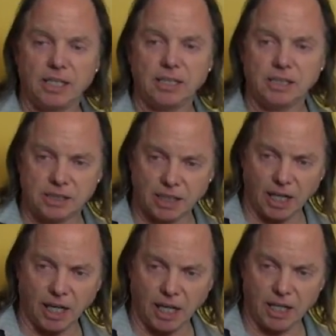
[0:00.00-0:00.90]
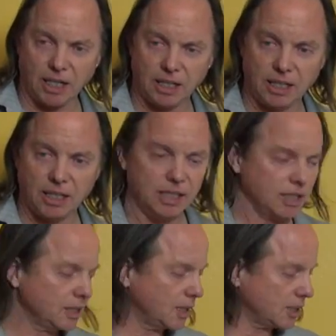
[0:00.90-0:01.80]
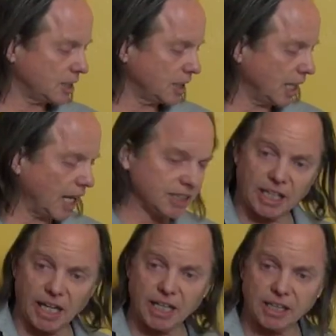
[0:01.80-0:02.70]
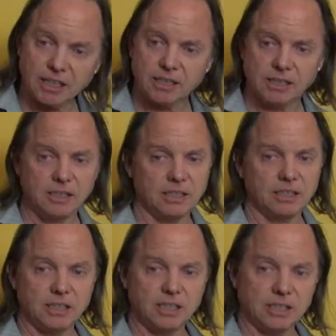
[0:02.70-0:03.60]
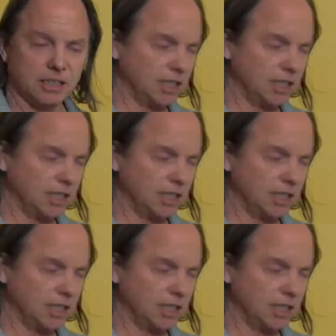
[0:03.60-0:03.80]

sa. This is an SA, this is an